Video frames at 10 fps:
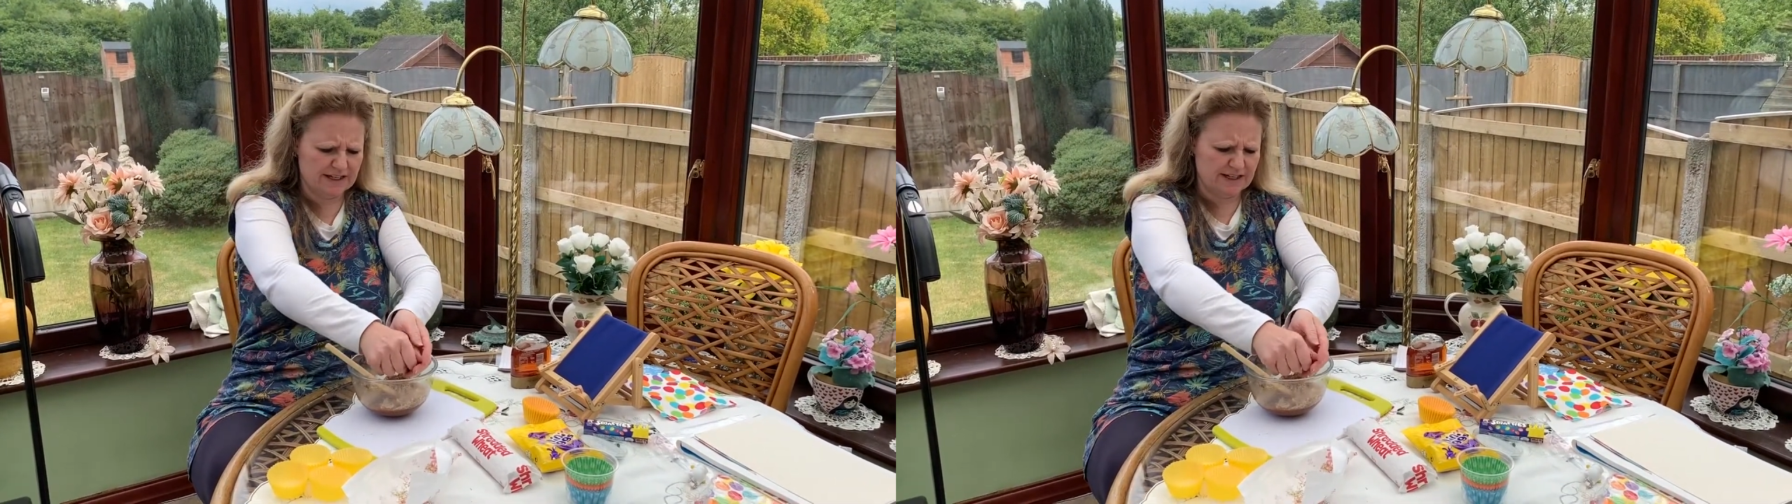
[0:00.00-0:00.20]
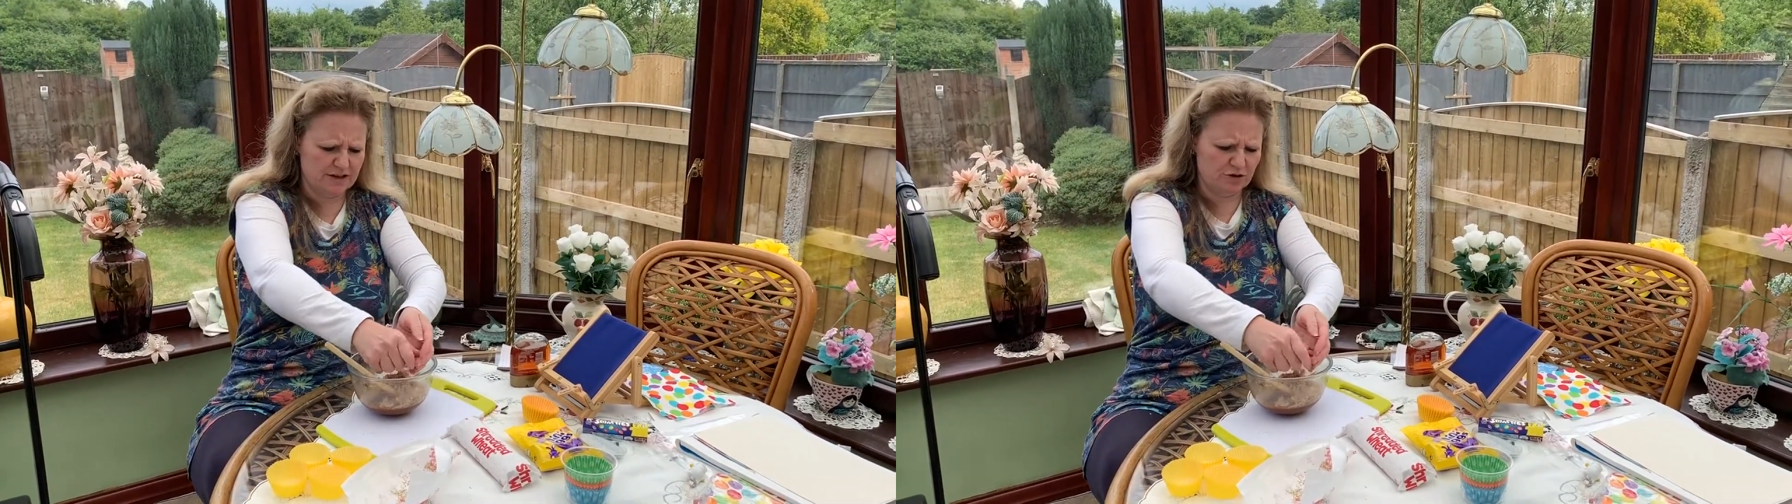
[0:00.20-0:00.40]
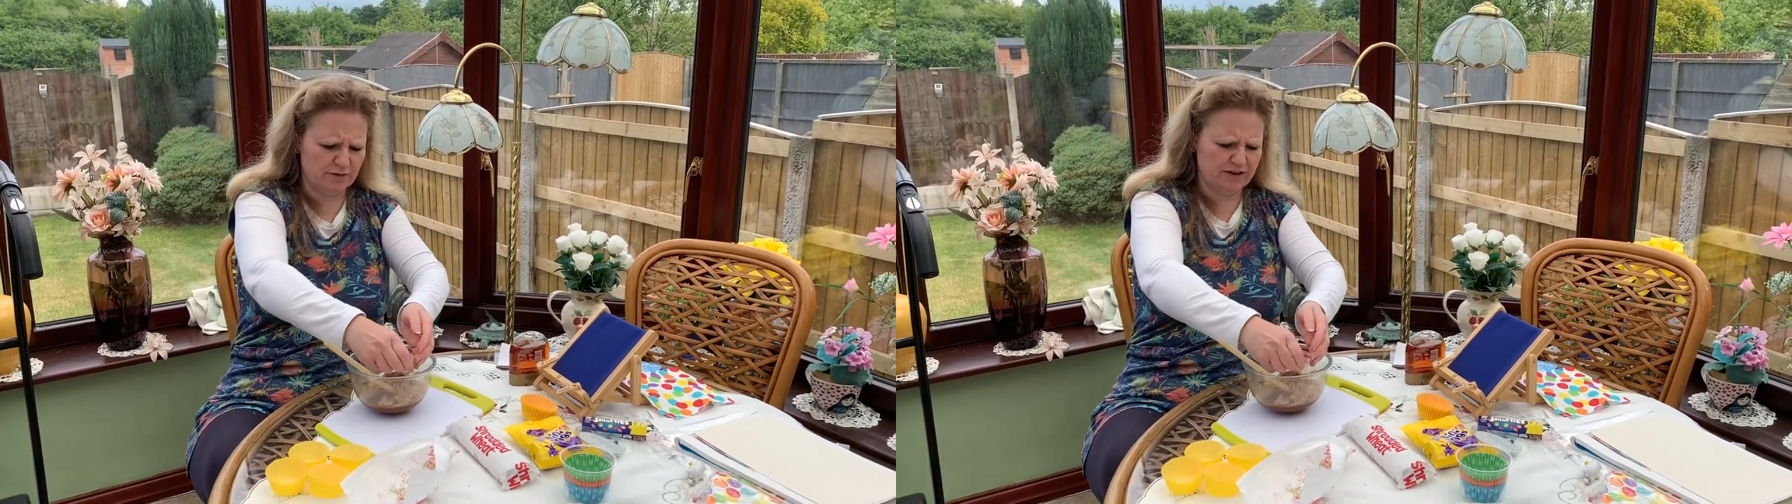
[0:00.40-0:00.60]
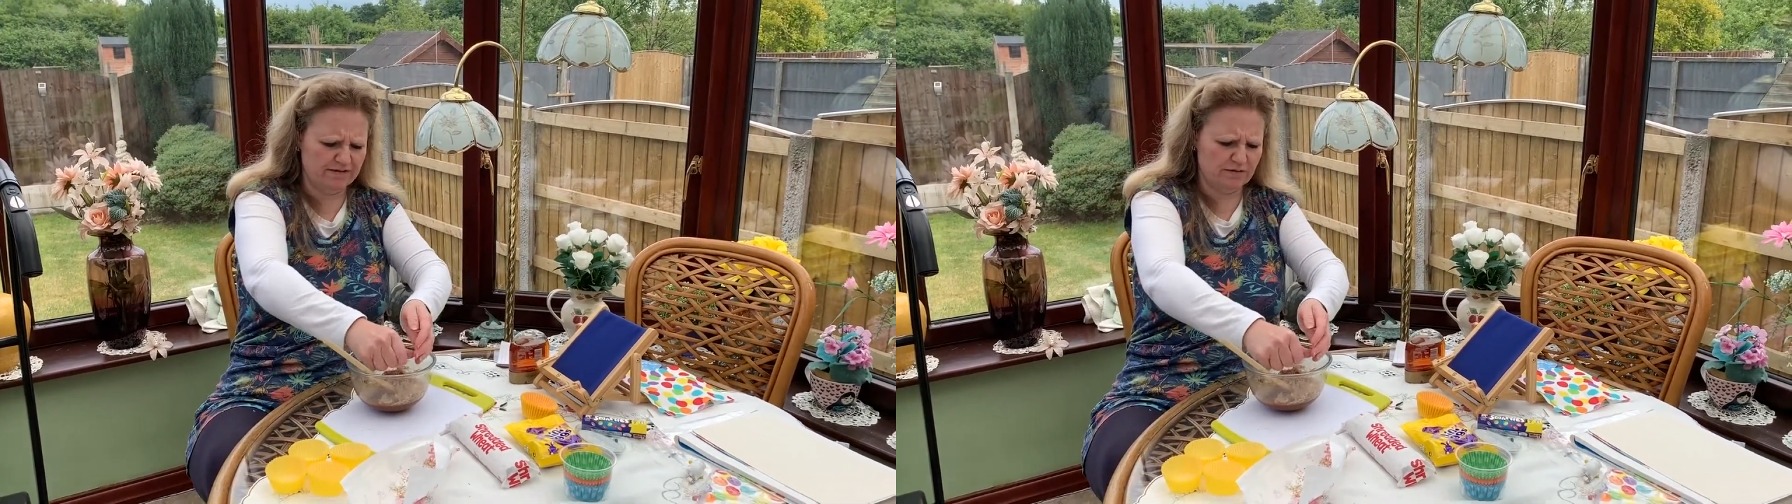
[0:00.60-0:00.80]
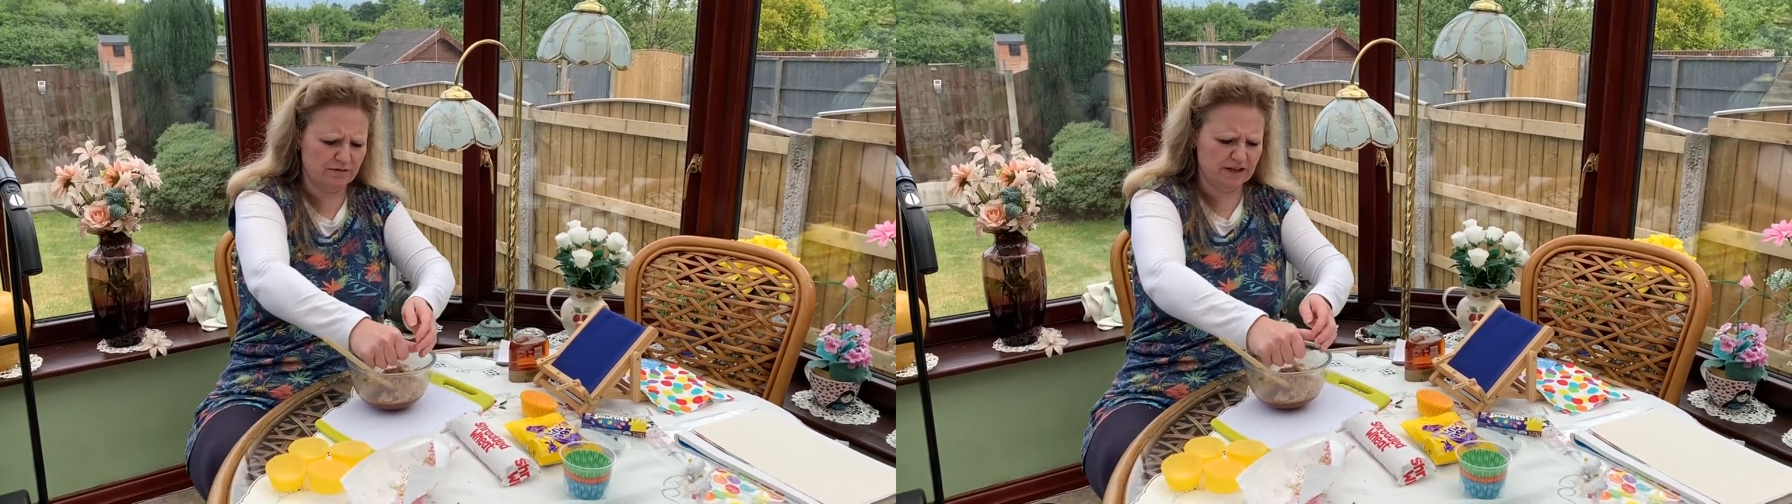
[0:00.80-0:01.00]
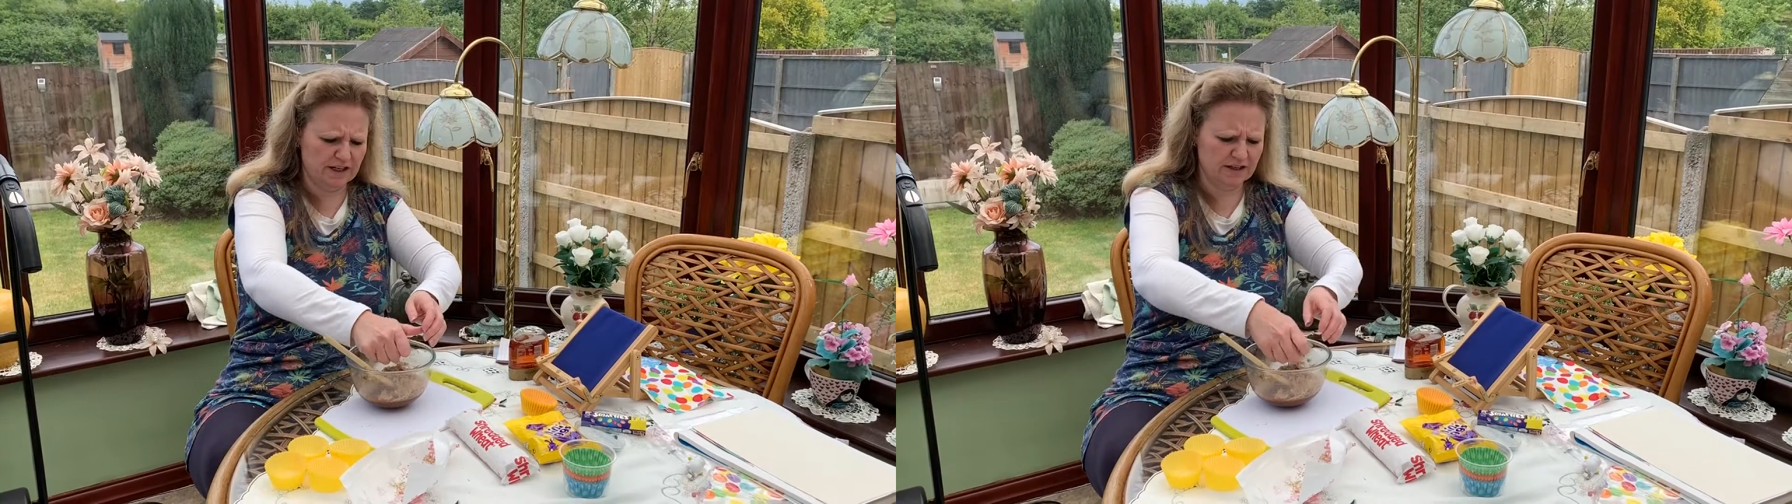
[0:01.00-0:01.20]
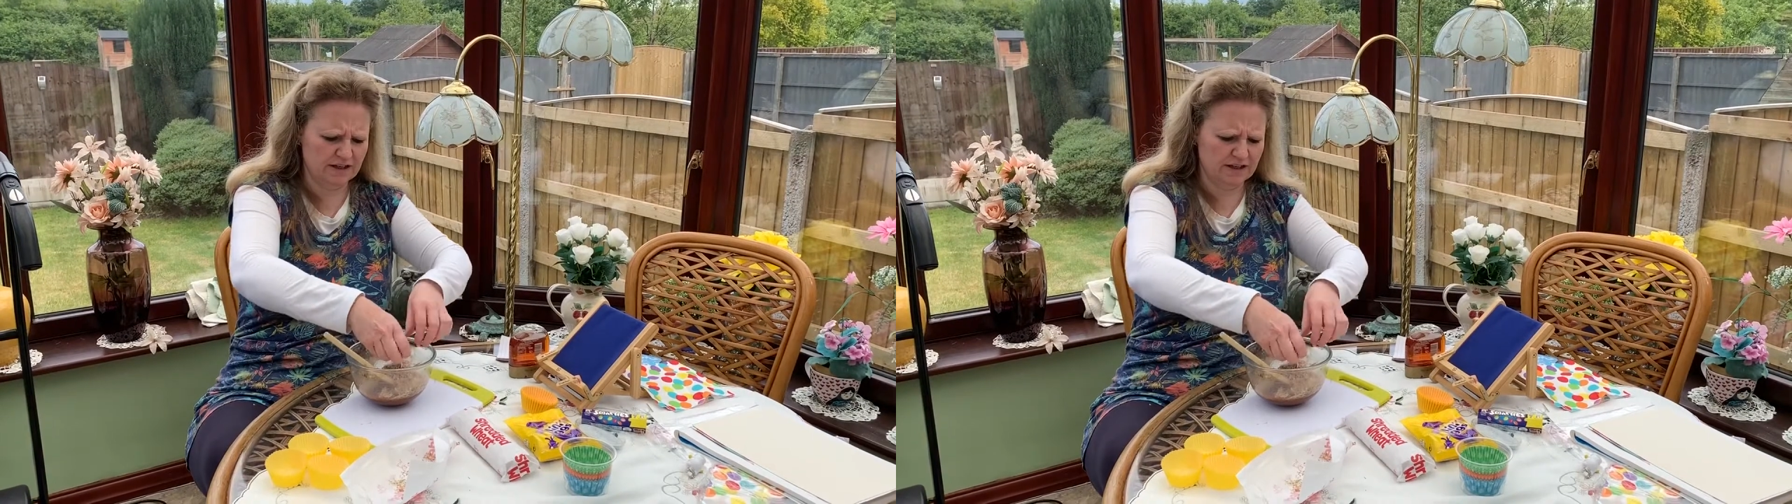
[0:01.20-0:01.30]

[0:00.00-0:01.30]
end up everywhere.